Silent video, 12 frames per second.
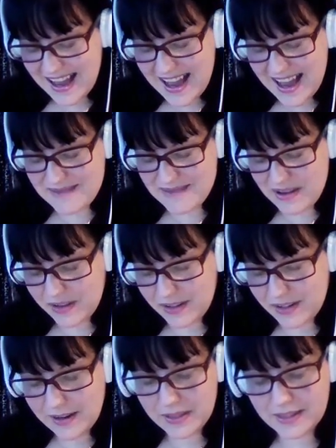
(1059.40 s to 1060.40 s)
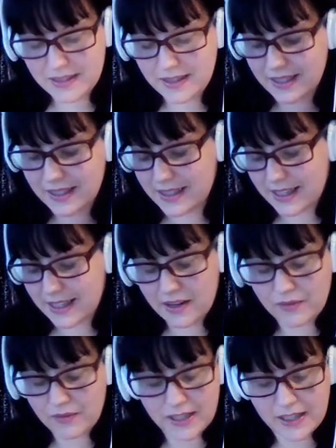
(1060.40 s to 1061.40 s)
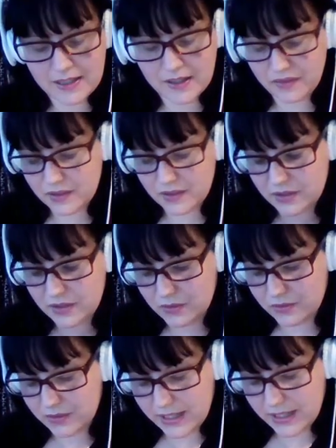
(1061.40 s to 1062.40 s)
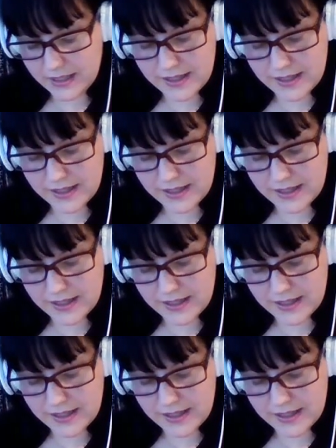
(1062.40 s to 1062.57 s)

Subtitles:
If you'd like me to do this again and read a different story,